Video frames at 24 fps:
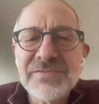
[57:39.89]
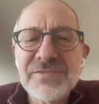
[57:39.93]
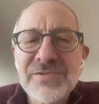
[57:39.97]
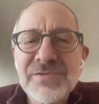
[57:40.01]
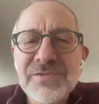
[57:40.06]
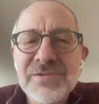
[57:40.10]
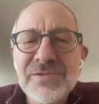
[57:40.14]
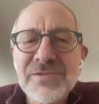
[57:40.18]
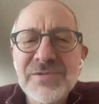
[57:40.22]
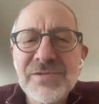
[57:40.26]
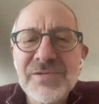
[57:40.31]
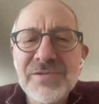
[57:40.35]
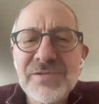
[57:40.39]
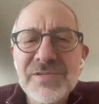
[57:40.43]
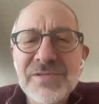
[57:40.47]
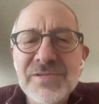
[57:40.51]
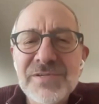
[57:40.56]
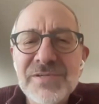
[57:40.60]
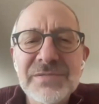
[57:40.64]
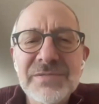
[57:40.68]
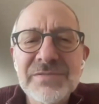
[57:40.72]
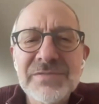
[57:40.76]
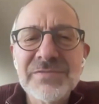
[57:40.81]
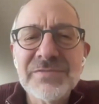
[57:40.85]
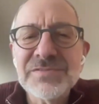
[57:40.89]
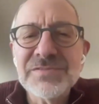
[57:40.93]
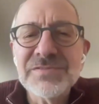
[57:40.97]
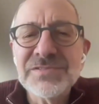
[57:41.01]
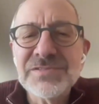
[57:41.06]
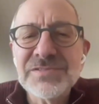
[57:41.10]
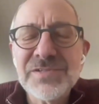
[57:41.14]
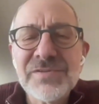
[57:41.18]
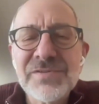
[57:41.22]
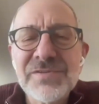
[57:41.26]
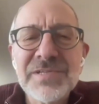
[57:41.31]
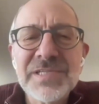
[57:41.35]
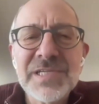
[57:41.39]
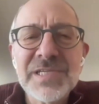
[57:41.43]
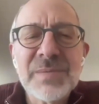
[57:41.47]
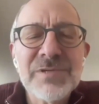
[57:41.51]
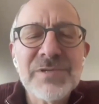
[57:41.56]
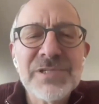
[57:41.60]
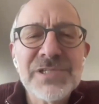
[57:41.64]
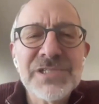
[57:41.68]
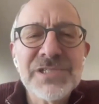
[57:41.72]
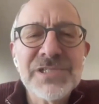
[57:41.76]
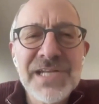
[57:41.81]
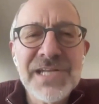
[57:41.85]
with any of you. And of course,
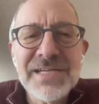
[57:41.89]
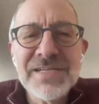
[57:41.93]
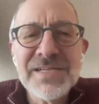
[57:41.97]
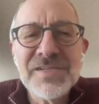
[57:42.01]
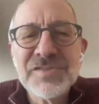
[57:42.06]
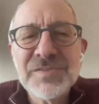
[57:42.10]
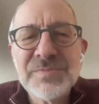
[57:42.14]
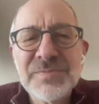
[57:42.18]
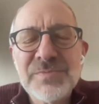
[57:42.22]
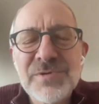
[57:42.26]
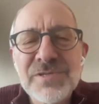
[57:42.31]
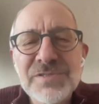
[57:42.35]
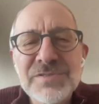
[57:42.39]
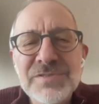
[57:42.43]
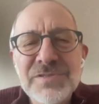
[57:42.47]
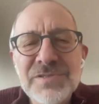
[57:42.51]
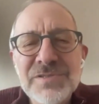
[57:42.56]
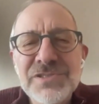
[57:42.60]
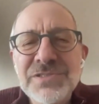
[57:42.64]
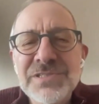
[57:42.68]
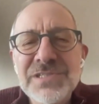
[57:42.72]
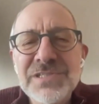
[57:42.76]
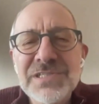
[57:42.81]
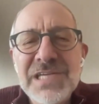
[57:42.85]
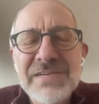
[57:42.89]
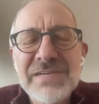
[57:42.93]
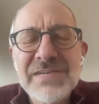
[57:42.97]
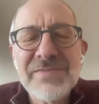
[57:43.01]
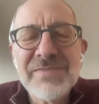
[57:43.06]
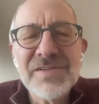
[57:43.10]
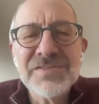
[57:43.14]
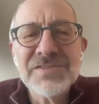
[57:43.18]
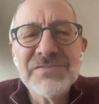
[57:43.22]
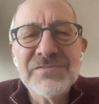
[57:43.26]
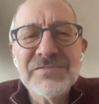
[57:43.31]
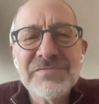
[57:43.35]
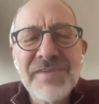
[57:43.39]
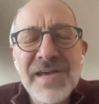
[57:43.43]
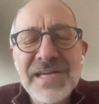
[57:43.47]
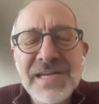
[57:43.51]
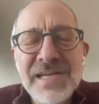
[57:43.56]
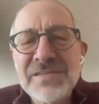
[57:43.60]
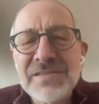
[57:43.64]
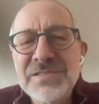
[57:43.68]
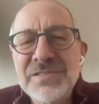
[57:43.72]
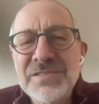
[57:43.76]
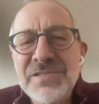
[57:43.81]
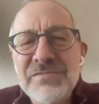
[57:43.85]
we would certainly appreciate any support that
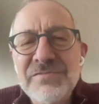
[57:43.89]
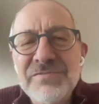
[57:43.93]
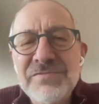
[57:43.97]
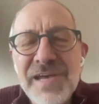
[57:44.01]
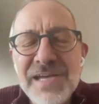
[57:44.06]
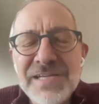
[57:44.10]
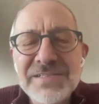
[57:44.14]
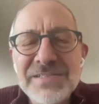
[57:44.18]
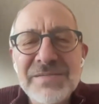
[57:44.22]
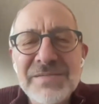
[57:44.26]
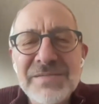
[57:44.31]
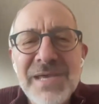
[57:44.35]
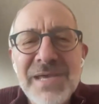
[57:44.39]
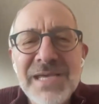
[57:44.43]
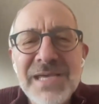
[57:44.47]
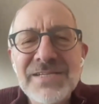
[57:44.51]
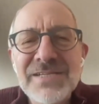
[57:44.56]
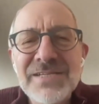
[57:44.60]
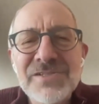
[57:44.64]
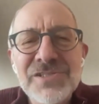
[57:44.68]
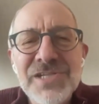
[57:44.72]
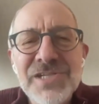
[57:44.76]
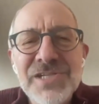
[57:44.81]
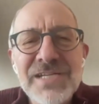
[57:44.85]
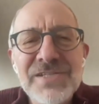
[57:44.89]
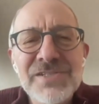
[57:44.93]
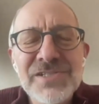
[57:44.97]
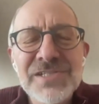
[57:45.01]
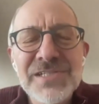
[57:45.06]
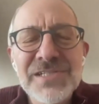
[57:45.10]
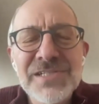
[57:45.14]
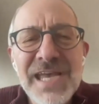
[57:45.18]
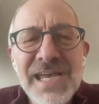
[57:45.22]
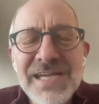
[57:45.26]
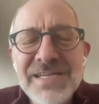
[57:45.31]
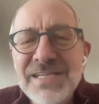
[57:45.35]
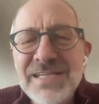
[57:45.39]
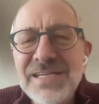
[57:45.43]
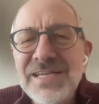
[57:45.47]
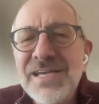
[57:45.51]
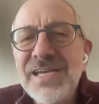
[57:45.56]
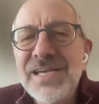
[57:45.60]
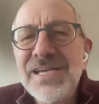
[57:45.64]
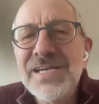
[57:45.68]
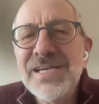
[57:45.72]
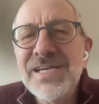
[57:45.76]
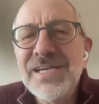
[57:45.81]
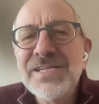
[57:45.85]
you can give us in fighting the good fight and
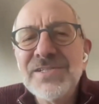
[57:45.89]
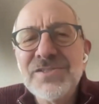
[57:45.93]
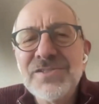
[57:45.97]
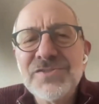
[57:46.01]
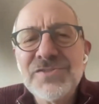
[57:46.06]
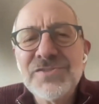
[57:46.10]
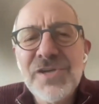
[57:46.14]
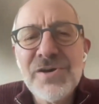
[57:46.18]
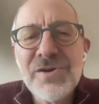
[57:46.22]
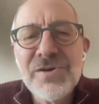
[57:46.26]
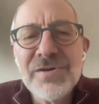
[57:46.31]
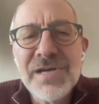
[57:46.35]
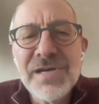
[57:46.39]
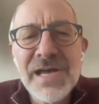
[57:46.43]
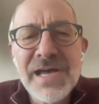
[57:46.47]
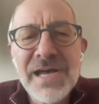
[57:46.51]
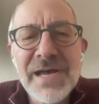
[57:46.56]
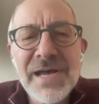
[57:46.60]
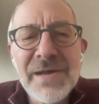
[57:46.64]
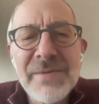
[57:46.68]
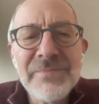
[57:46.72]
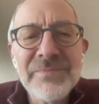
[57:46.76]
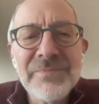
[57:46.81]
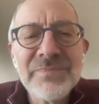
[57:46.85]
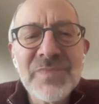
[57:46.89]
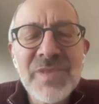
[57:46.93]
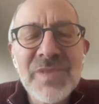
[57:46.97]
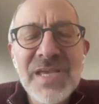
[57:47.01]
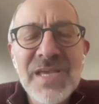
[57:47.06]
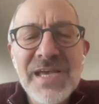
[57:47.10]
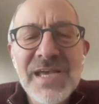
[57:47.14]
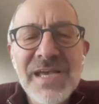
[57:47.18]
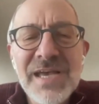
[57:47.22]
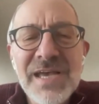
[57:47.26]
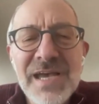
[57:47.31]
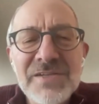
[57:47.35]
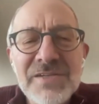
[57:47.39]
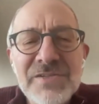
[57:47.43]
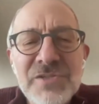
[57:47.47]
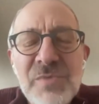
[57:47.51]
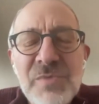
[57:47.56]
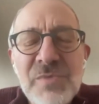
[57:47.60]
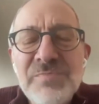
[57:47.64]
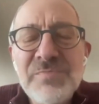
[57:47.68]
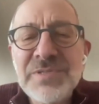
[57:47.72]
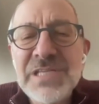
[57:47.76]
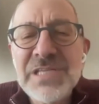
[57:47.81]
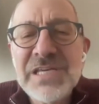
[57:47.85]
making change in Haiti. So
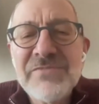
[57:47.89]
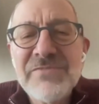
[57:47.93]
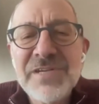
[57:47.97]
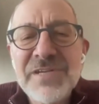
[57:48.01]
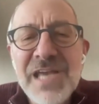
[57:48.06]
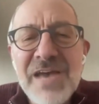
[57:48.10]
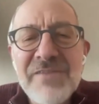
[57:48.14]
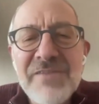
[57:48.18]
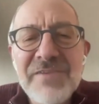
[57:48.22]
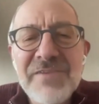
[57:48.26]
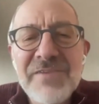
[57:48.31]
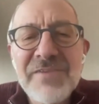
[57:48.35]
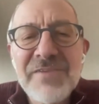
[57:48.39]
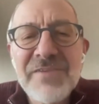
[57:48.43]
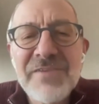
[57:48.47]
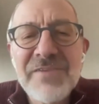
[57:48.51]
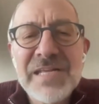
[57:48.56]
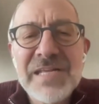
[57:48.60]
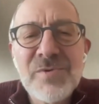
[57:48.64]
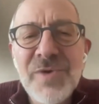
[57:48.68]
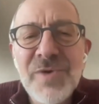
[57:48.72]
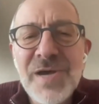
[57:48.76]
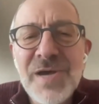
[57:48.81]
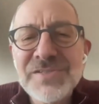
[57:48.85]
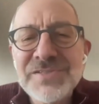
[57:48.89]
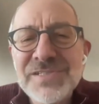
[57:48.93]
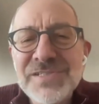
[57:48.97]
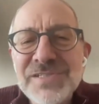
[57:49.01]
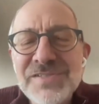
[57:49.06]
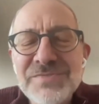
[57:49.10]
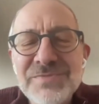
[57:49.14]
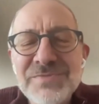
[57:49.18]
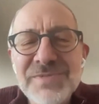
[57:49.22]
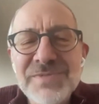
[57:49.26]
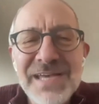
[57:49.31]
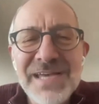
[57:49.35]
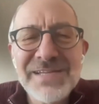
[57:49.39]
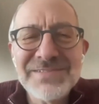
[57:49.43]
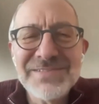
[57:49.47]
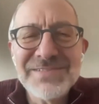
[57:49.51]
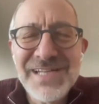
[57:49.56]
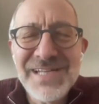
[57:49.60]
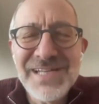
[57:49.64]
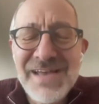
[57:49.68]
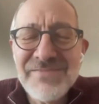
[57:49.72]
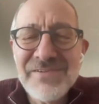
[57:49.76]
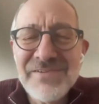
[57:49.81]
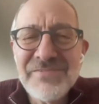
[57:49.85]
I don't believe we have any more
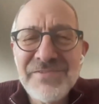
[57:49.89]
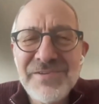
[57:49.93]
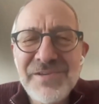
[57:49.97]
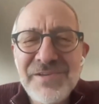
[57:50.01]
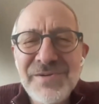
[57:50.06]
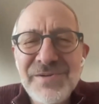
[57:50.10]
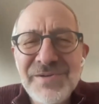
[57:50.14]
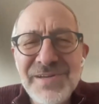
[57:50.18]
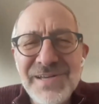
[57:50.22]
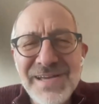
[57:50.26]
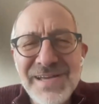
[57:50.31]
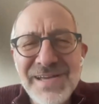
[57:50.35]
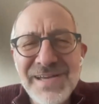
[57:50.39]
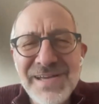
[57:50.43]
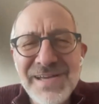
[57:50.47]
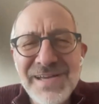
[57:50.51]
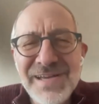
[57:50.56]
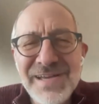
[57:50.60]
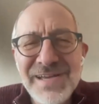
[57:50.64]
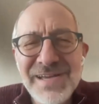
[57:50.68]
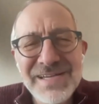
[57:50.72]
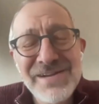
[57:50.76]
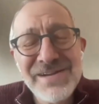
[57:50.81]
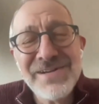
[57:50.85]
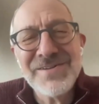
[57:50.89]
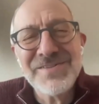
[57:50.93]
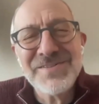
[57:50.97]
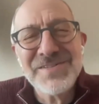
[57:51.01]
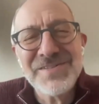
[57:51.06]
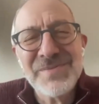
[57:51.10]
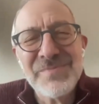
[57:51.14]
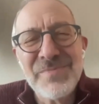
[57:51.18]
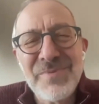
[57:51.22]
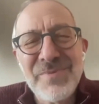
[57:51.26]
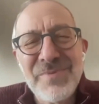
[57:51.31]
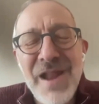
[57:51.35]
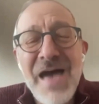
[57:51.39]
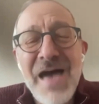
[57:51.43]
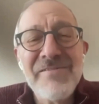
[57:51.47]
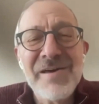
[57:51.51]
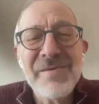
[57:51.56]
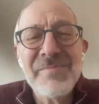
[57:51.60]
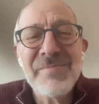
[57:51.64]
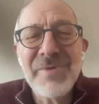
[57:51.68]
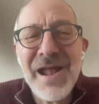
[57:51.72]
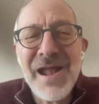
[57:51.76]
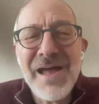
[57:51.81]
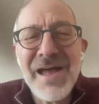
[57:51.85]
questions. We did have a few
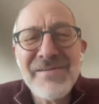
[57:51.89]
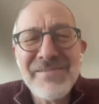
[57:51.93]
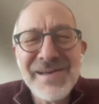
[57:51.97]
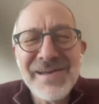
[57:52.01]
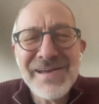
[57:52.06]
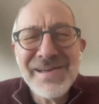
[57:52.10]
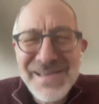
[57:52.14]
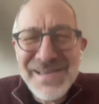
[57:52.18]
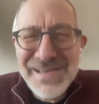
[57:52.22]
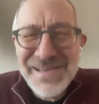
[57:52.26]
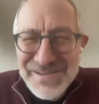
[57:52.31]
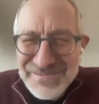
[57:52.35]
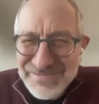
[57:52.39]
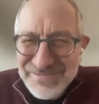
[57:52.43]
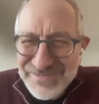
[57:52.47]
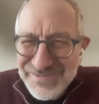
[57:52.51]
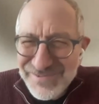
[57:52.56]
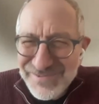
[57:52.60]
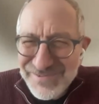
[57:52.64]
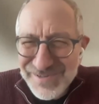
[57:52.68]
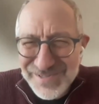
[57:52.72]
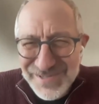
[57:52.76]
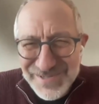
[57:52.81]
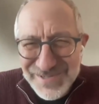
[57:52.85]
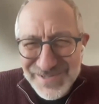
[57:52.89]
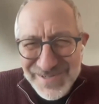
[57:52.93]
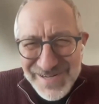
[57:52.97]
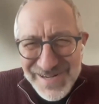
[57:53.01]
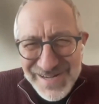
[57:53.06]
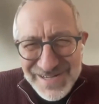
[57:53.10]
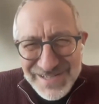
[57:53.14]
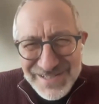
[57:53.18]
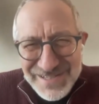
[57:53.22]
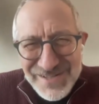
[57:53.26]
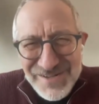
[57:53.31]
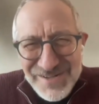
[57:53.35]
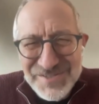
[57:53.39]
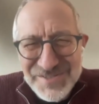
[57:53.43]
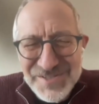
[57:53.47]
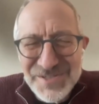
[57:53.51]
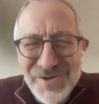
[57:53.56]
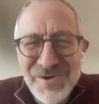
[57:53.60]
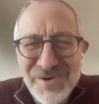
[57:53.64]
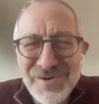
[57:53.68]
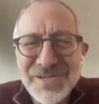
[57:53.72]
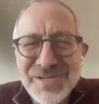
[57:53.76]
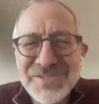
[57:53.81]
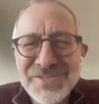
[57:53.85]
here's and brava
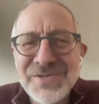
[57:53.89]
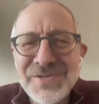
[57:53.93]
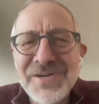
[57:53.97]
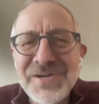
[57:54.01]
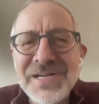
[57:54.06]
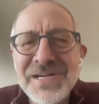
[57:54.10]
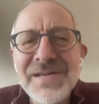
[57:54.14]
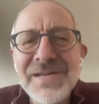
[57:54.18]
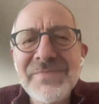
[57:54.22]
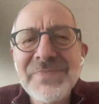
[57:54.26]
for your